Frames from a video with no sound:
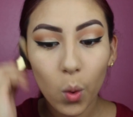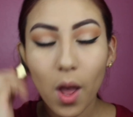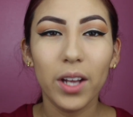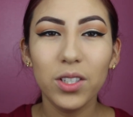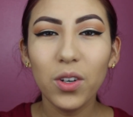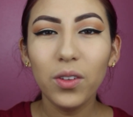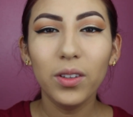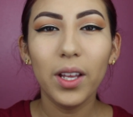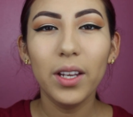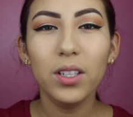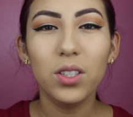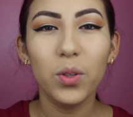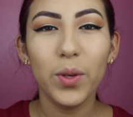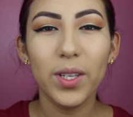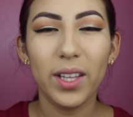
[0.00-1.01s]
I don't
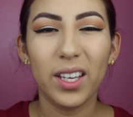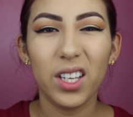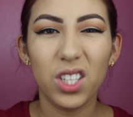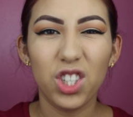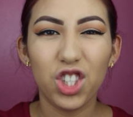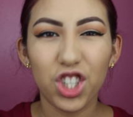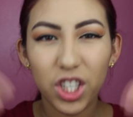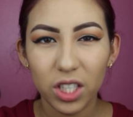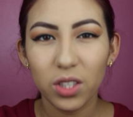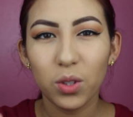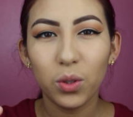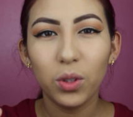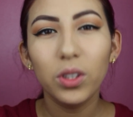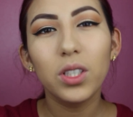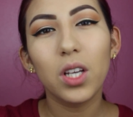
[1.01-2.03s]
like doing like a
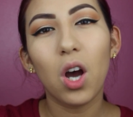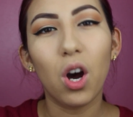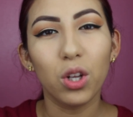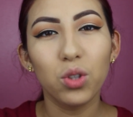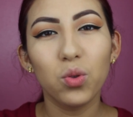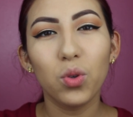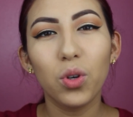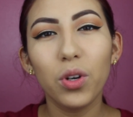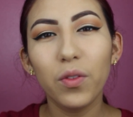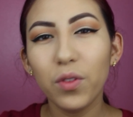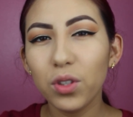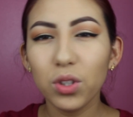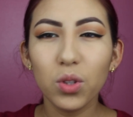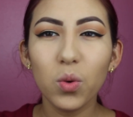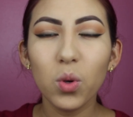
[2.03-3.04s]
chiseled contour
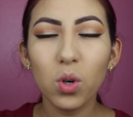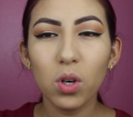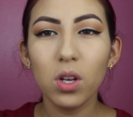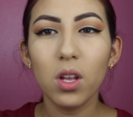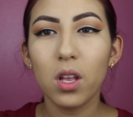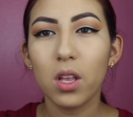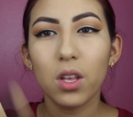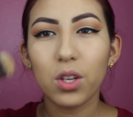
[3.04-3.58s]
for school,